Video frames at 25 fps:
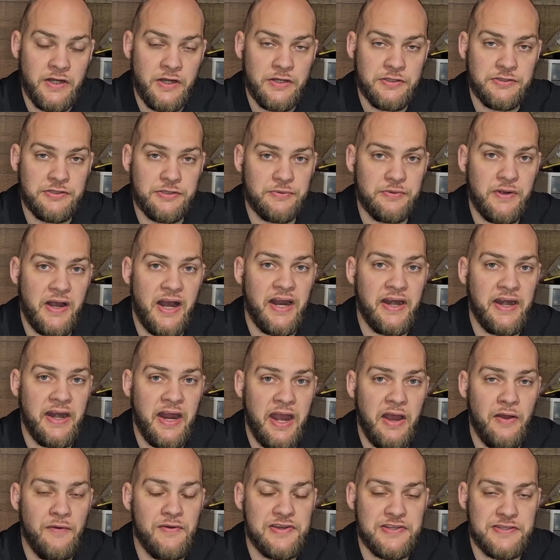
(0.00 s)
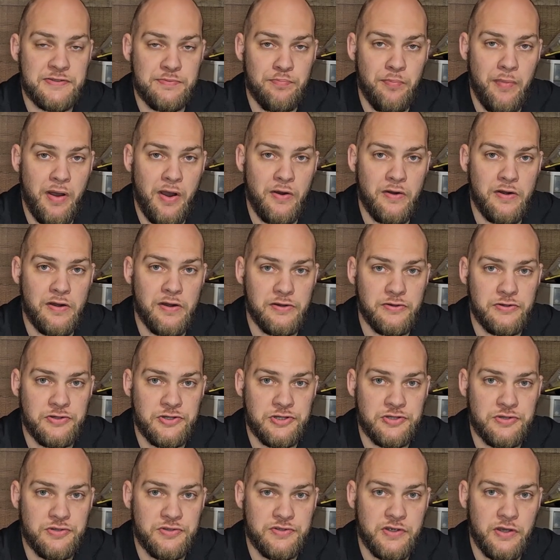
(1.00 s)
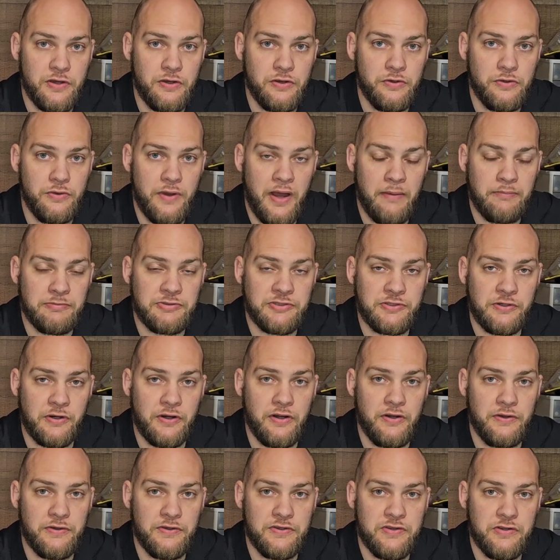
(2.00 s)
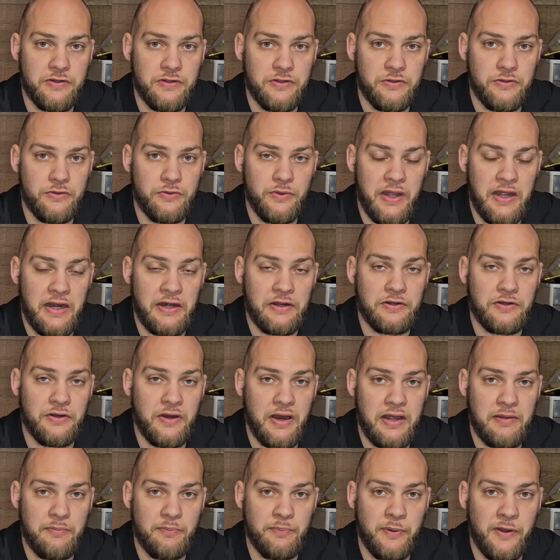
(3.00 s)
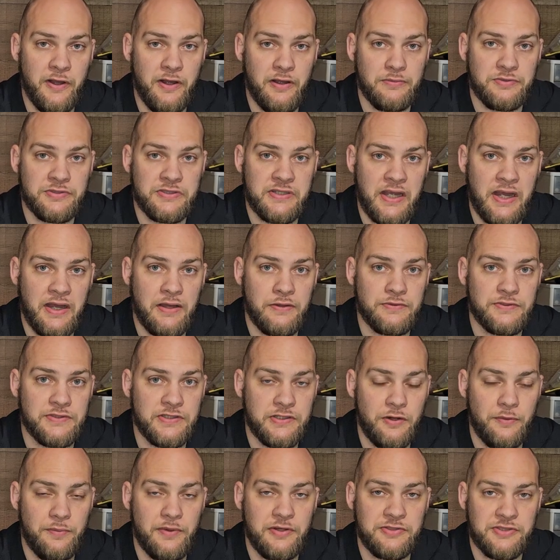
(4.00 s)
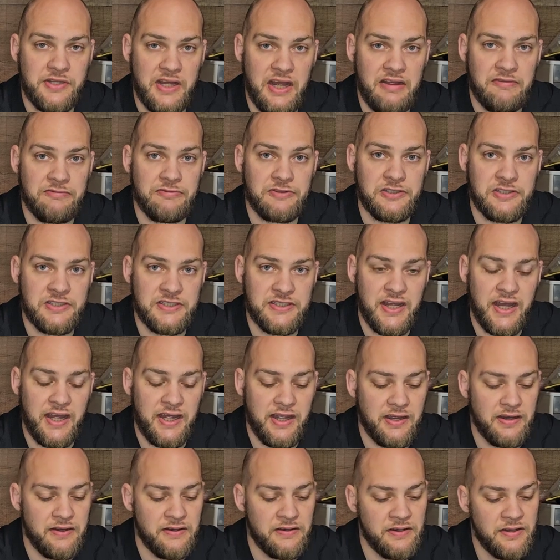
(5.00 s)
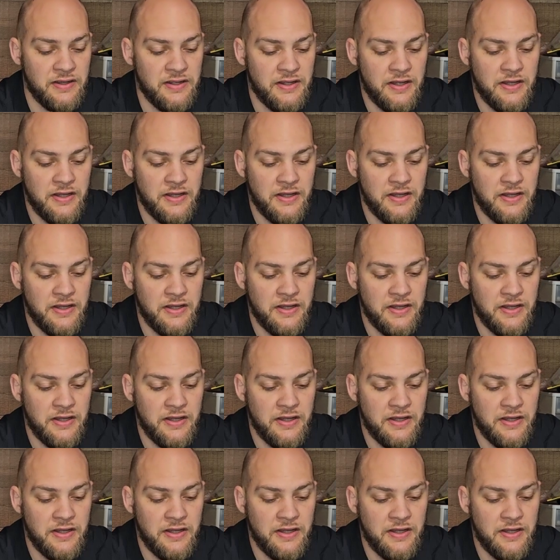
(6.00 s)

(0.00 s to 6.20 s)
So right now it's March, so I'm starting to integrate pup sounds in almost every stand.